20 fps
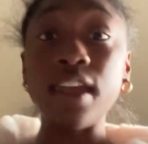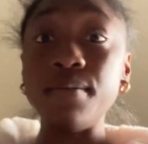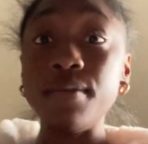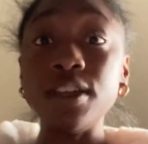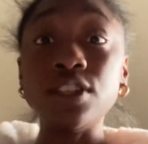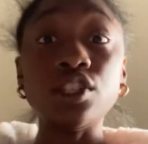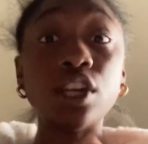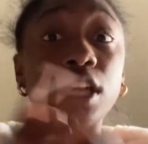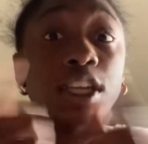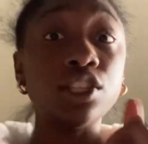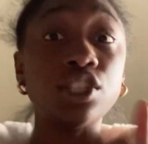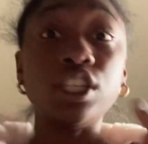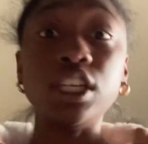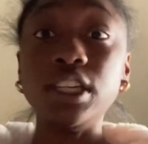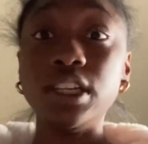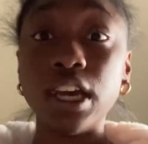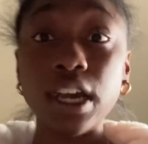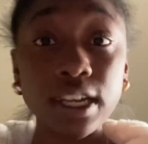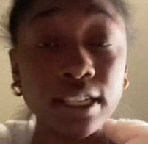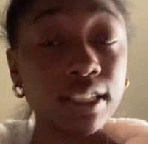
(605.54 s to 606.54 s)
bitch, and she
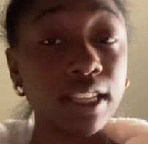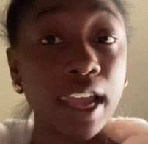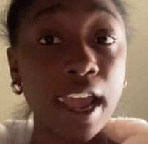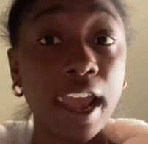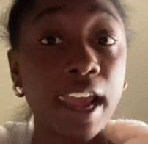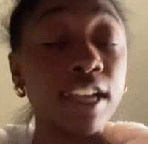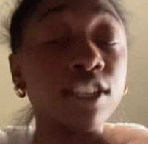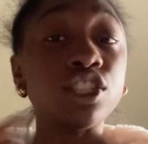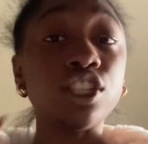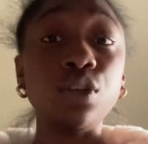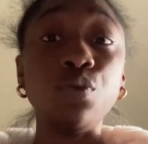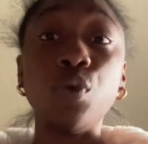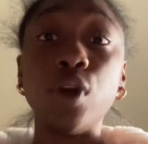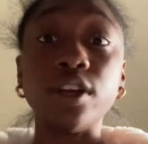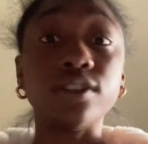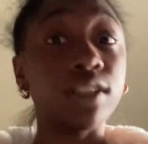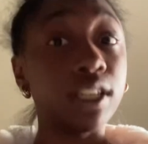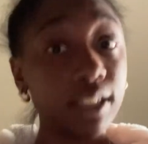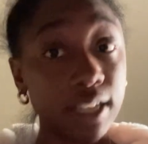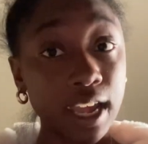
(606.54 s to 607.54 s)
does that and she
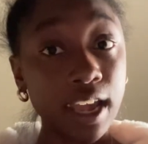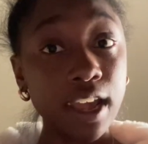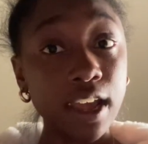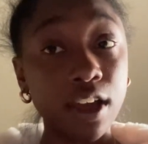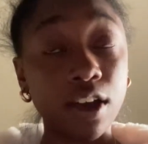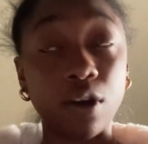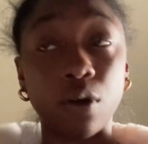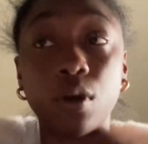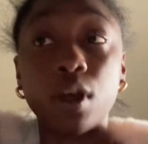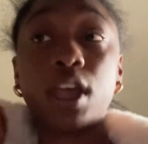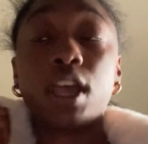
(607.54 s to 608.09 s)
wears it down.